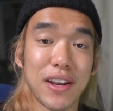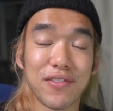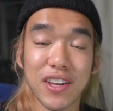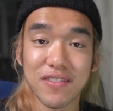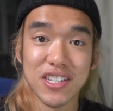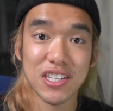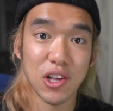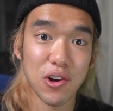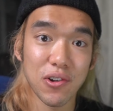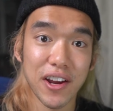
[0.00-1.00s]
And if you have
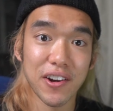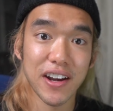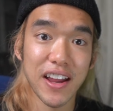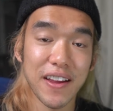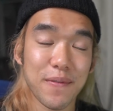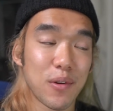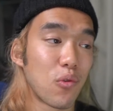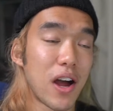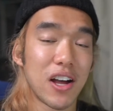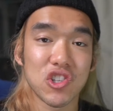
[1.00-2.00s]
slow internet
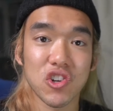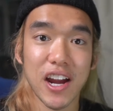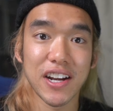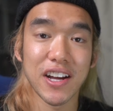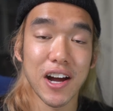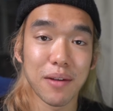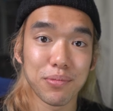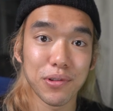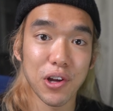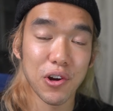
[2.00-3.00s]
while trying to
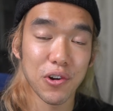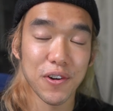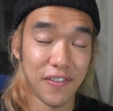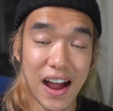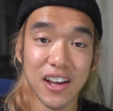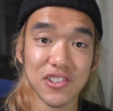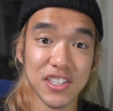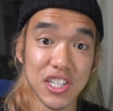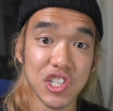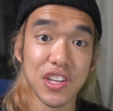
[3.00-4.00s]
upload files
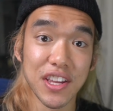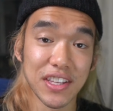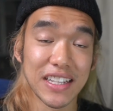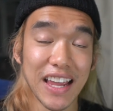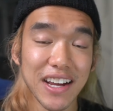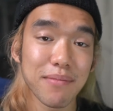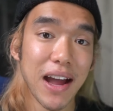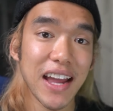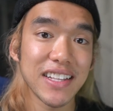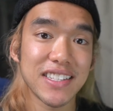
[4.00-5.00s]
in the
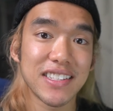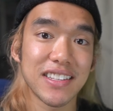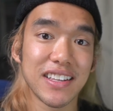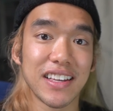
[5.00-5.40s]
gigabytes,